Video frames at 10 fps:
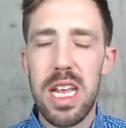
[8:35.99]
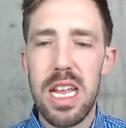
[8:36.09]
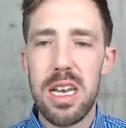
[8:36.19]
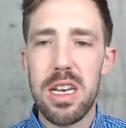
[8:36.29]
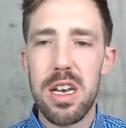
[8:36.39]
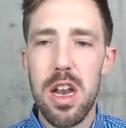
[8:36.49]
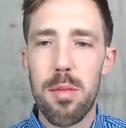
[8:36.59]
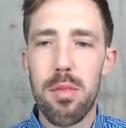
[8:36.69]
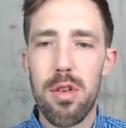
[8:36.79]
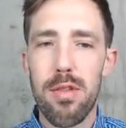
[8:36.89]
into
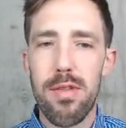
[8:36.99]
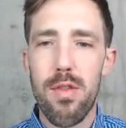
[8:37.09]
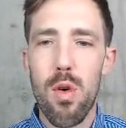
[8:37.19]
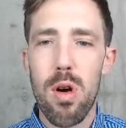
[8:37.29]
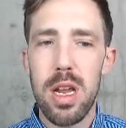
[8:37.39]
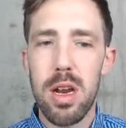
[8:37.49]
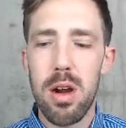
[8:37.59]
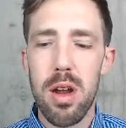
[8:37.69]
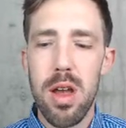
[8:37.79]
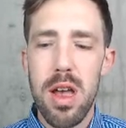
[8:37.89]
number four here.
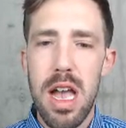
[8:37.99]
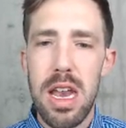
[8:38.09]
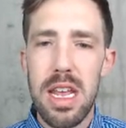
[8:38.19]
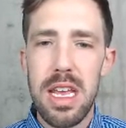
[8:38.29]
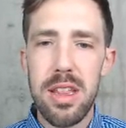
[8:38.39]
And in